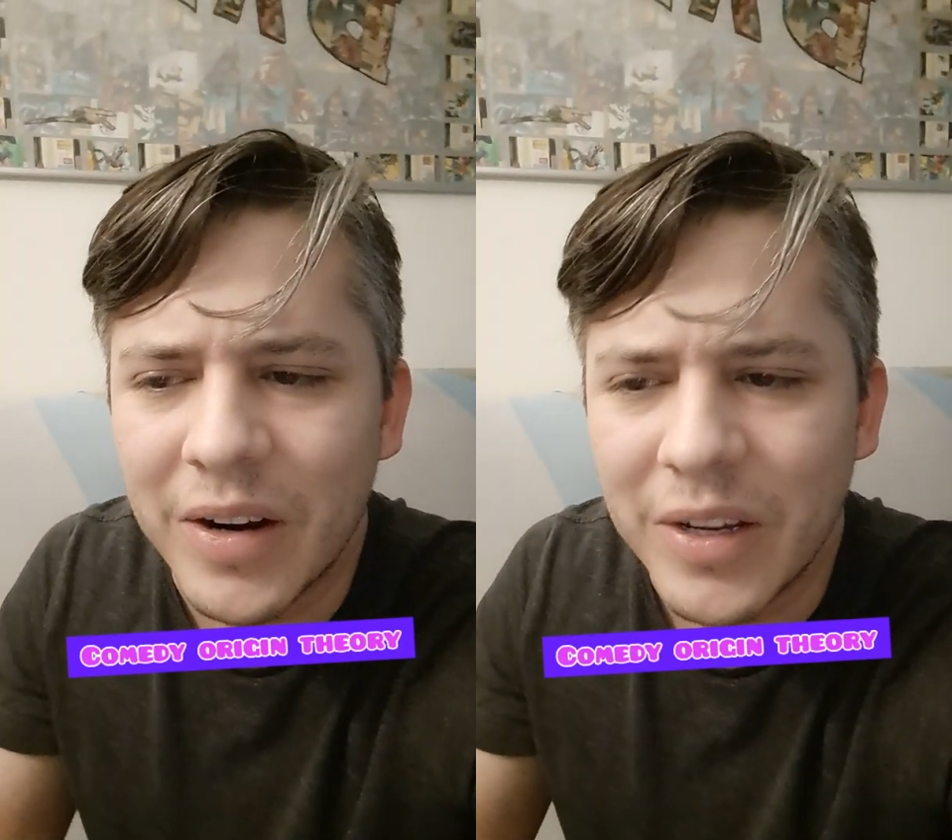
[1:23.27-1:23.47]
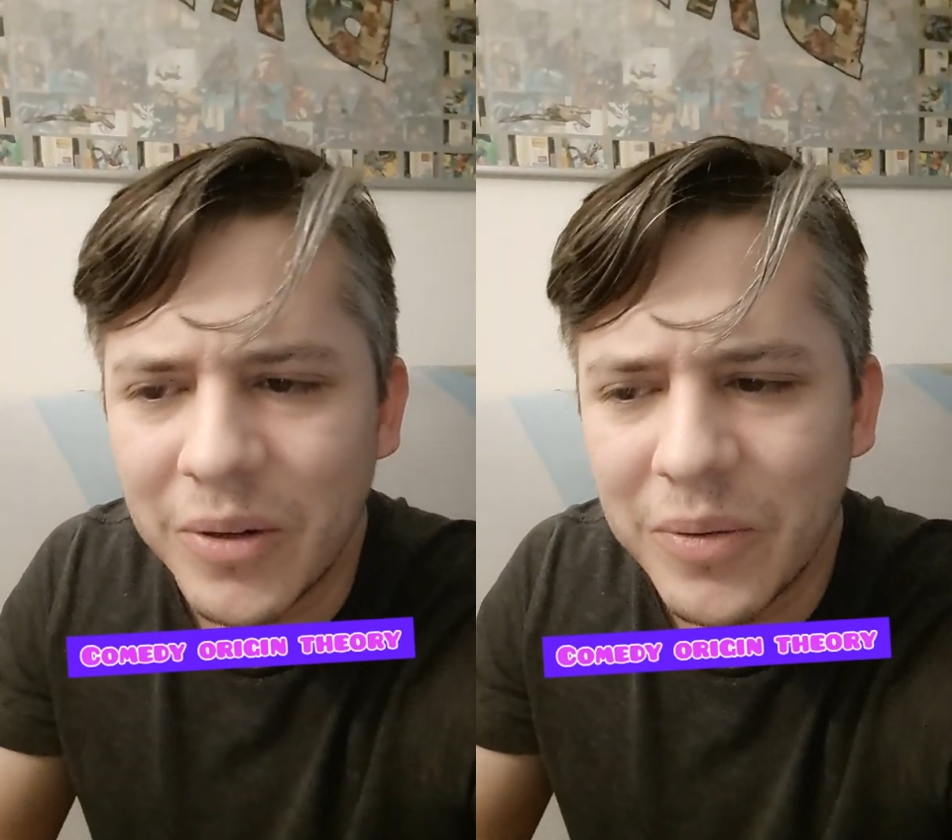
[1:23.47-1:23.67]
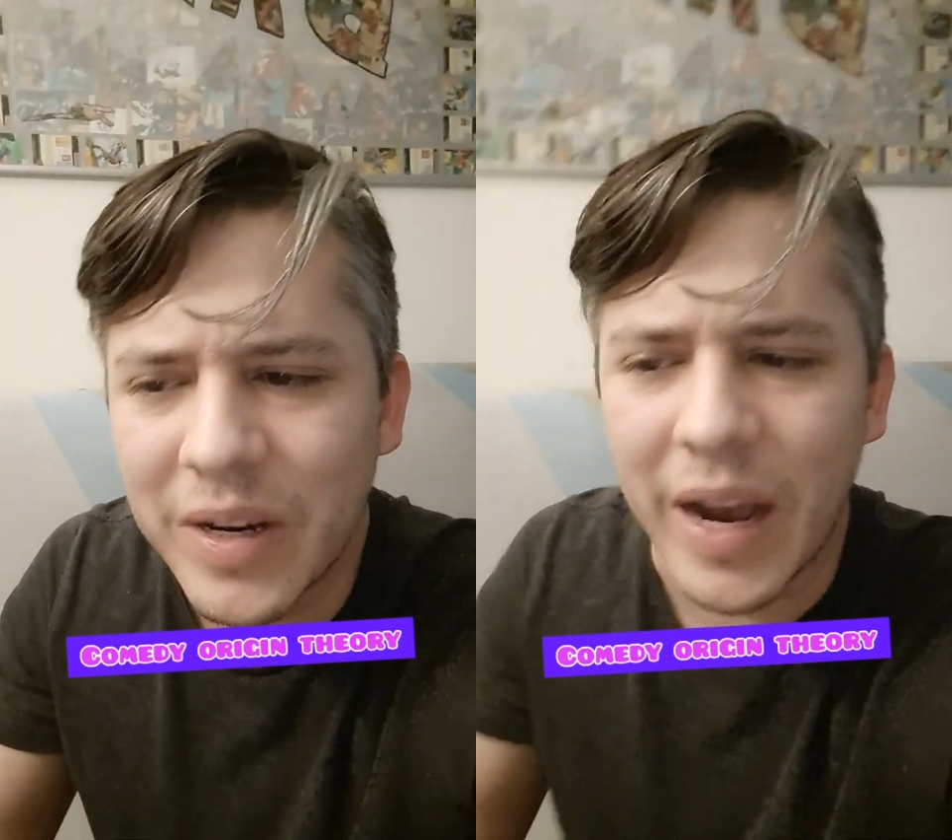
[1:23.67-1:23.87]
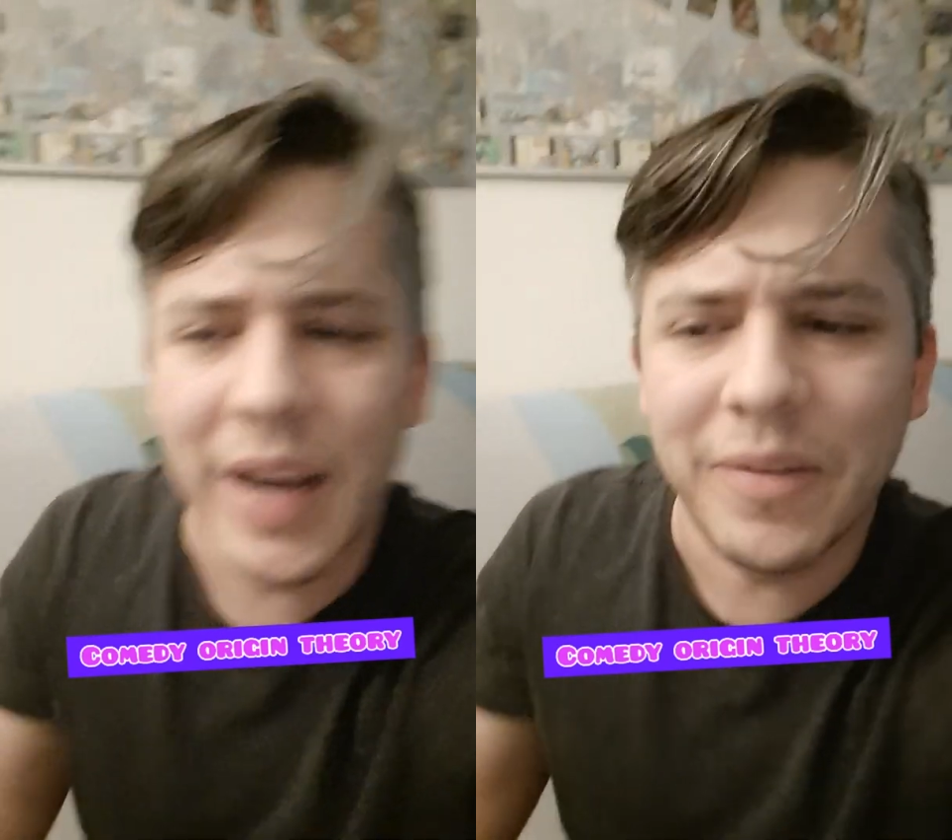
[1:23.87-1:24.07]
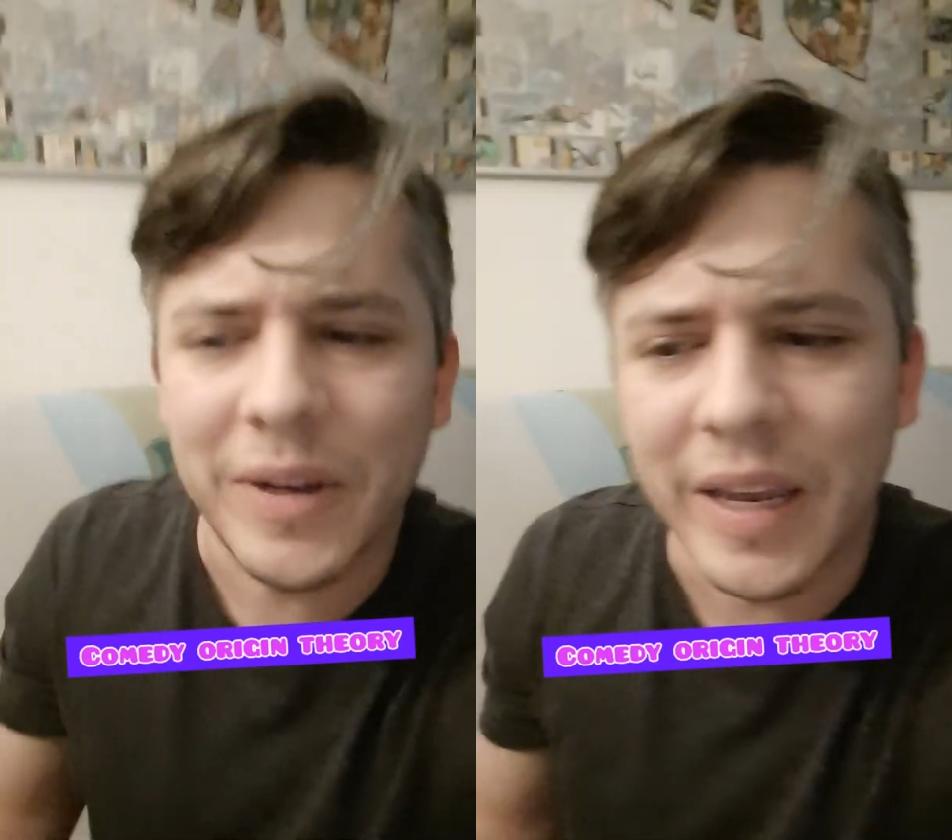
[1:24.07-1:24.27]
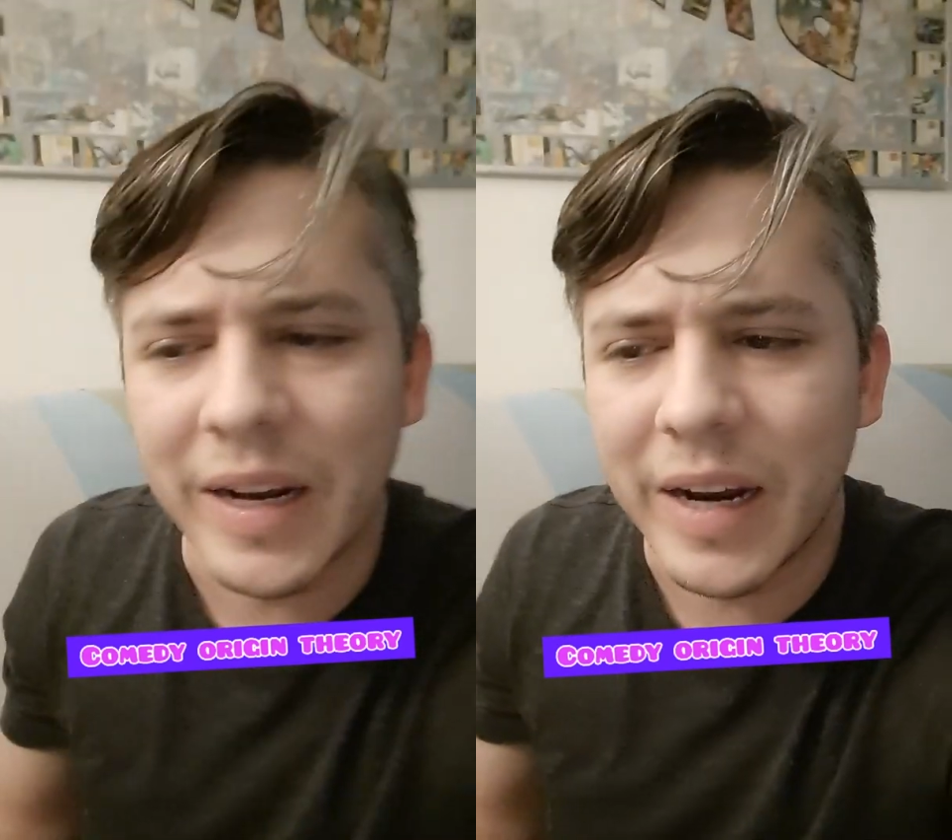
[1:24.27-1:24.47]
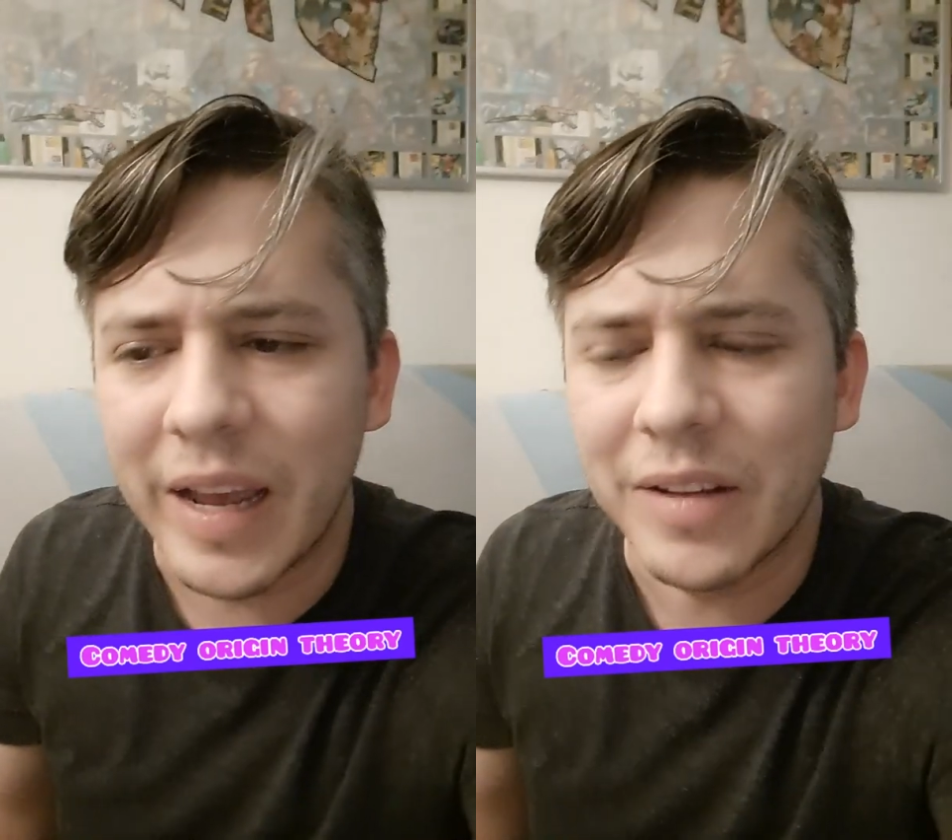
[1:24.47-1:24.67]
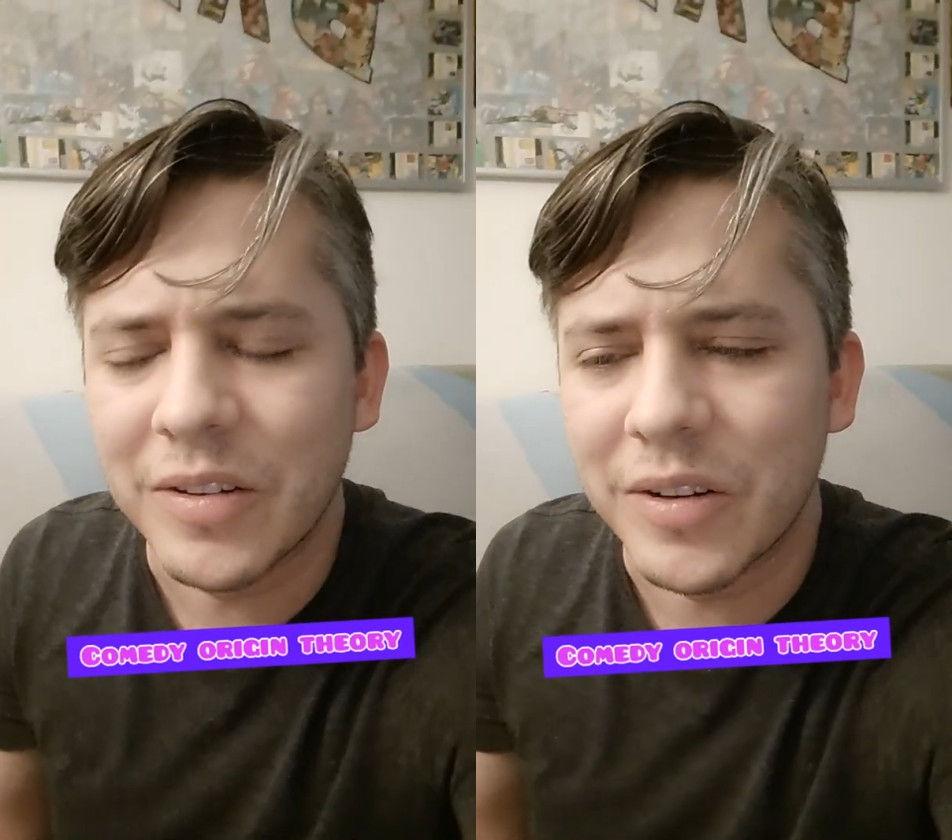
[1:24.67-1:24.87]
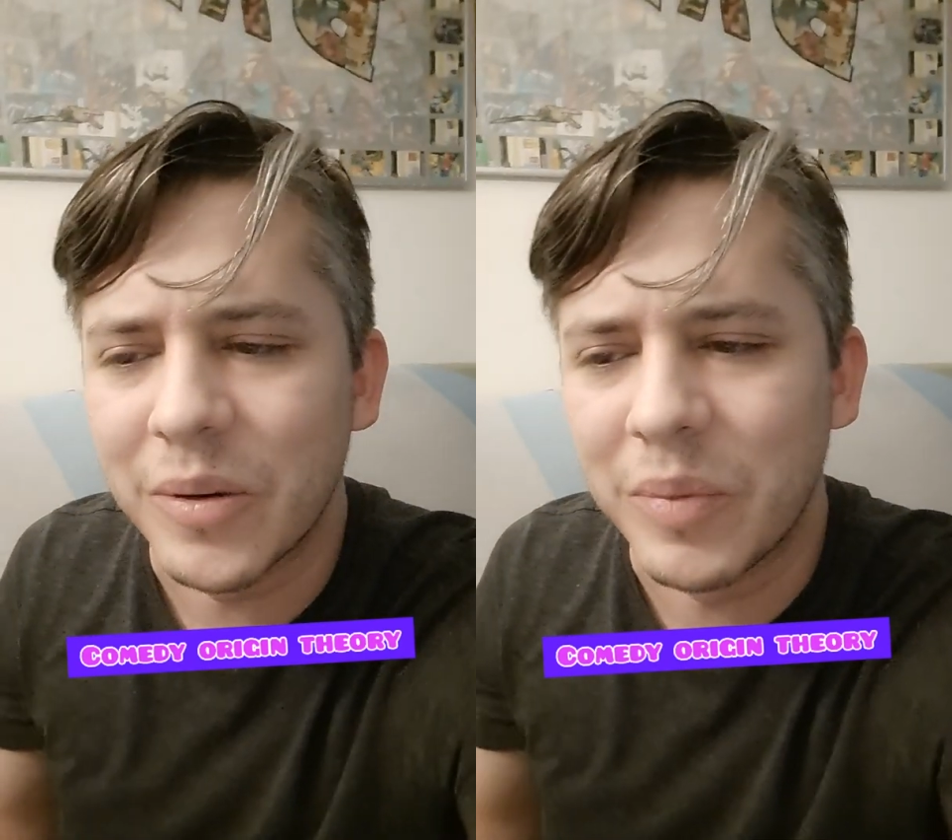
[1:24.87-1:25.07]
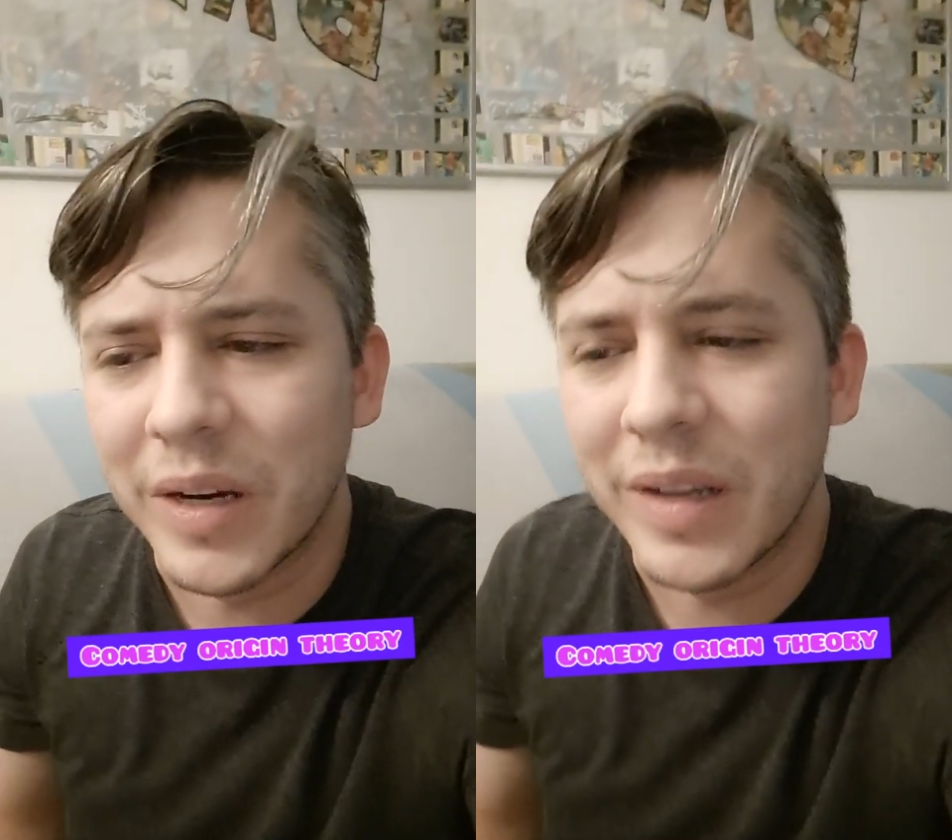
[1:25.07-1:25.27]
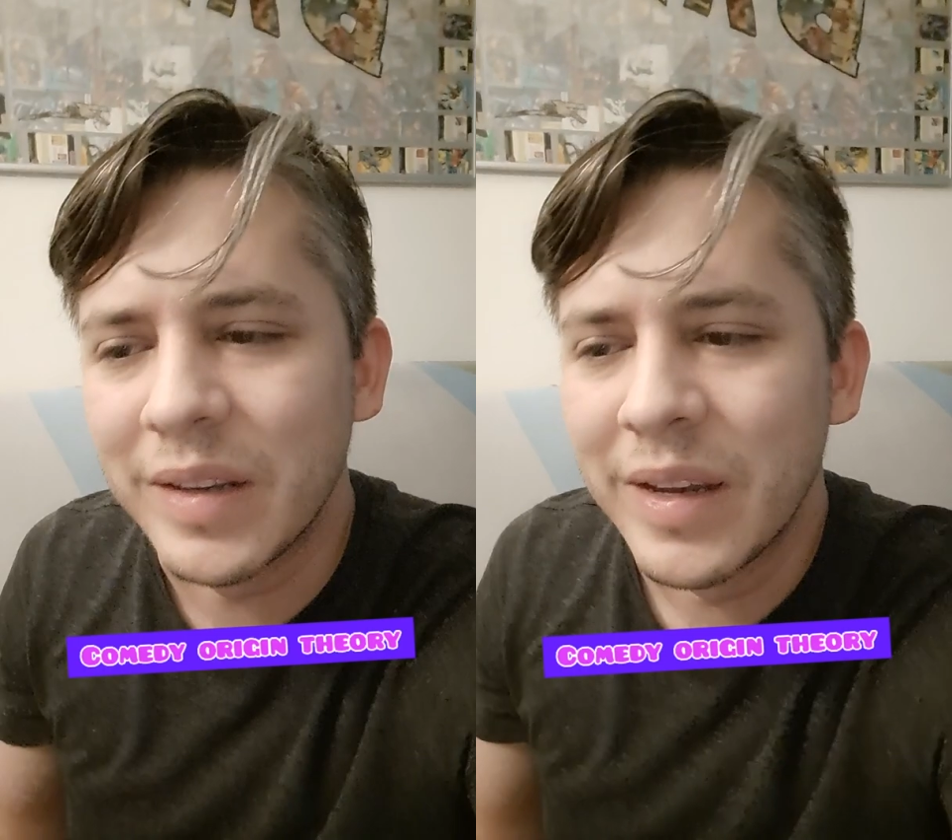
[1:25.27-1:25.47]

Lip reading: you kind of get an answer, but